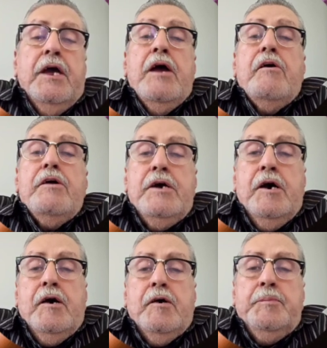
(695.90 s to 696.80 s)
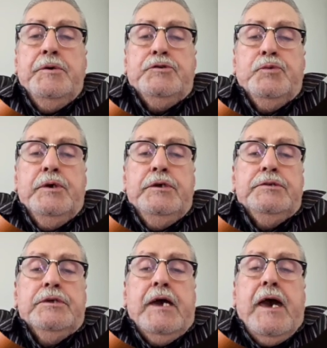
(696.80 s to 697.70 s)
area
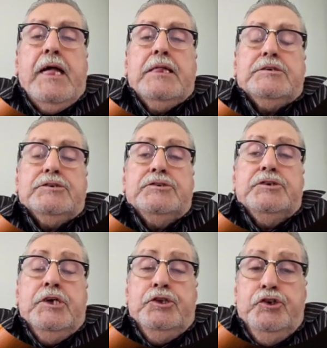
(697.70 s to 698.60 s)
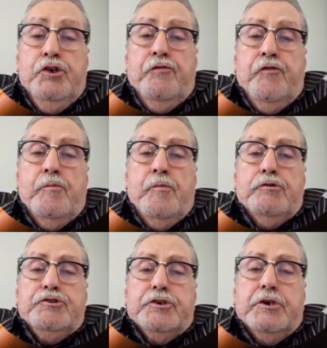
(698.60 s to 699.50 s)
between the galaxies in uniform
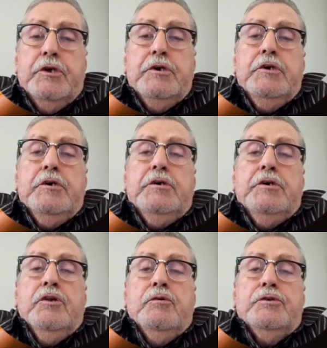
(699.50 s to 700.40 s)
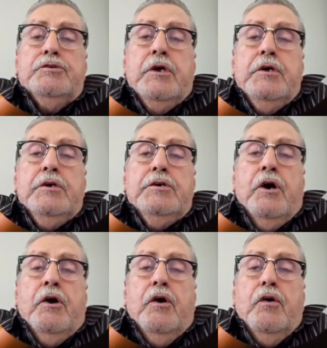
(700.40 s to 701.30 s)
motion. In other words,
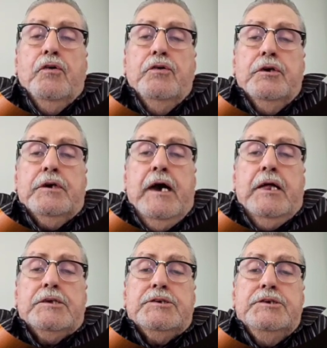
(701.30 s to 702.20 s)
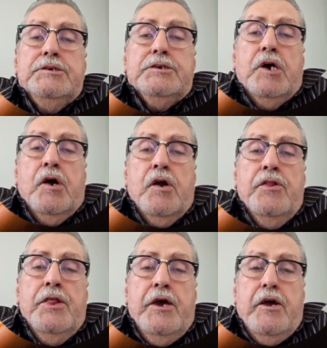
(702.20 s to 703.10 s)
all the galaxies
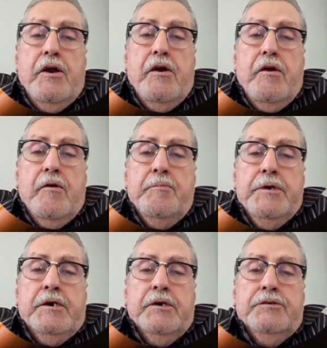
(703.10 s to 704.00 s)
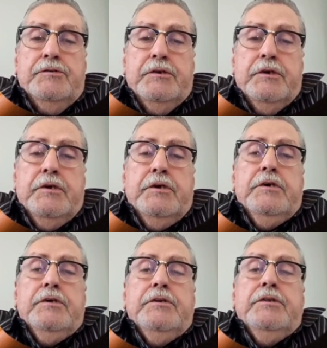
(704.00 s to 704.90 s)
are there because
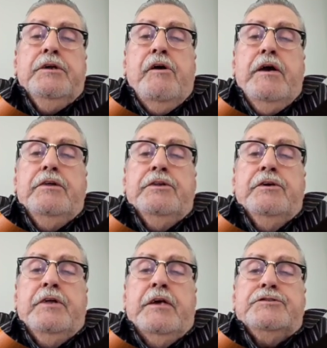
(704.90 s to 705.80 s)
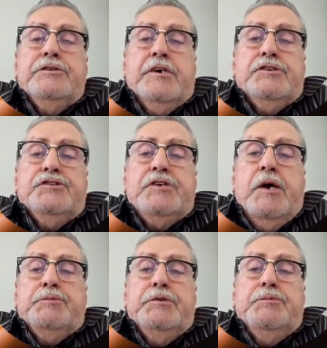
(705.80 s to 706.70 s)
that's the
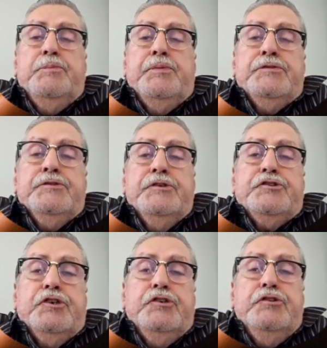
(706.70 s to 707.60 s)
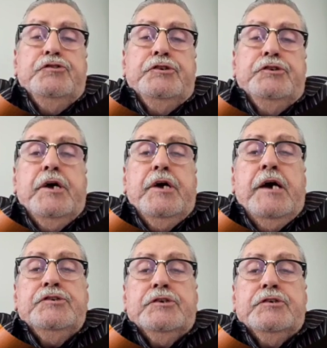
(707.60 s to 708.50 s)
accepted position using
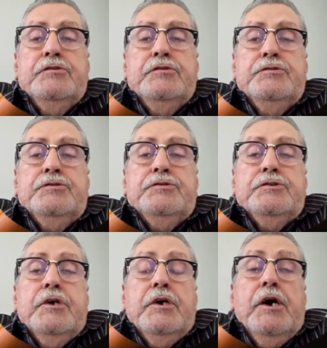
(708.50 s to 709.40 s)
Isaac Newton's